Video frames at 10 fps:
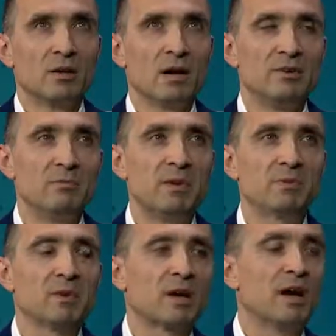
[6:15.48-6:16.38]
I mean,
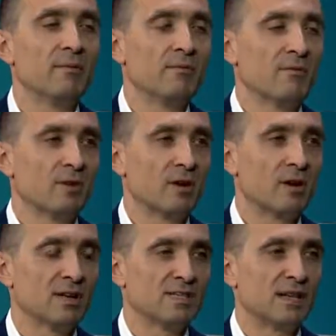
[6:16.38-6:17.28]
people come for the
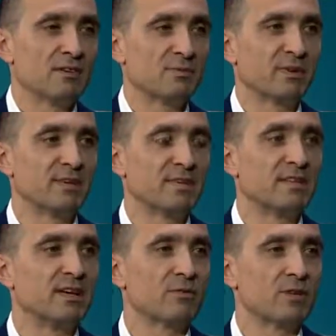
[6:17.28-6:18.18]
cost savings, but they
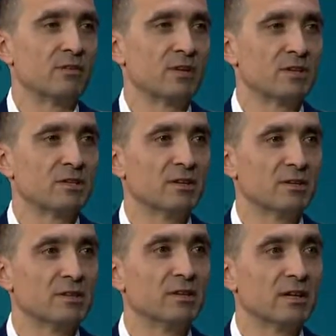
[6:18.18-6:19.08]
stay for innovation and
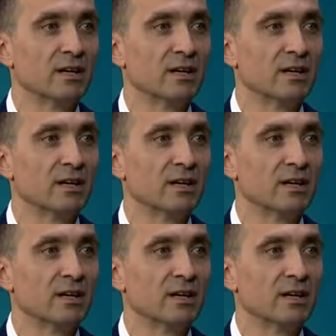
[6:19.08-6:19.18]
agility.